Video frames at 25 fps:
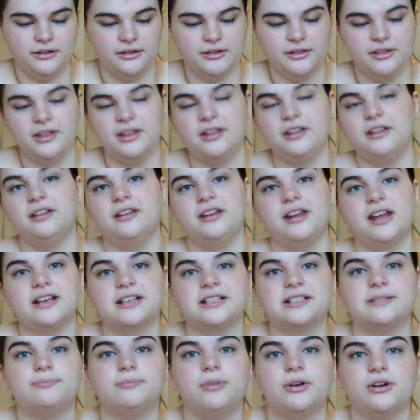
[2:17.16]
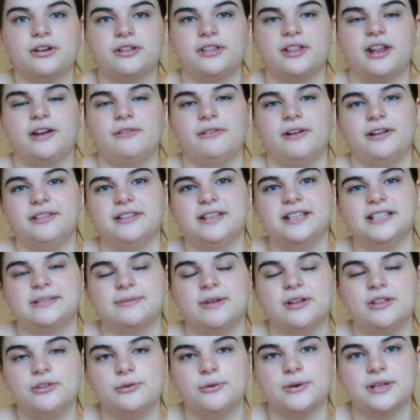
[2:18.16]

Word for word: The next book that I read this month